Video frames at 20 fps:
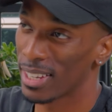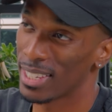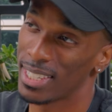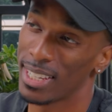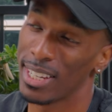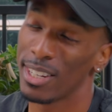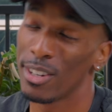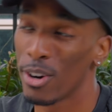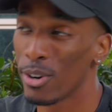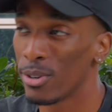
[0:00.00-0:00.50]

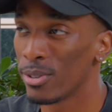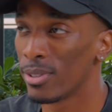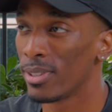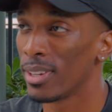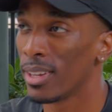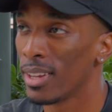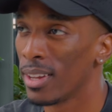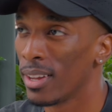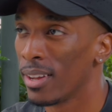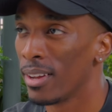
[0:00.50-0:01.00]
casino
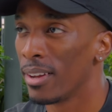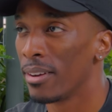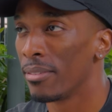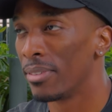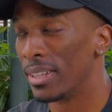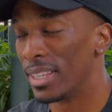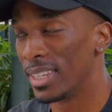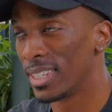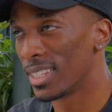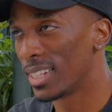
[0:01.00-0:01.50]

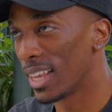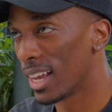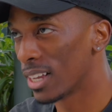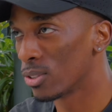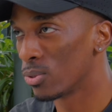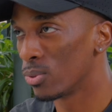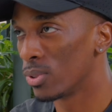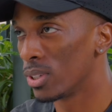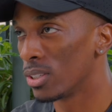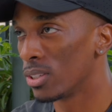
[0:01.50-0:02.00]
for this
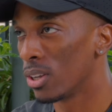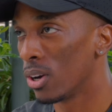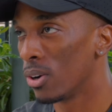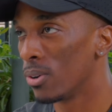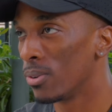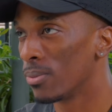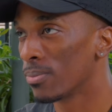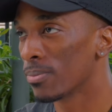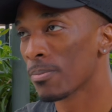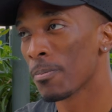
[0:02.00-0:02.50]
next one.
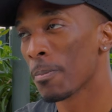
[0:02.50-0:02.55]
So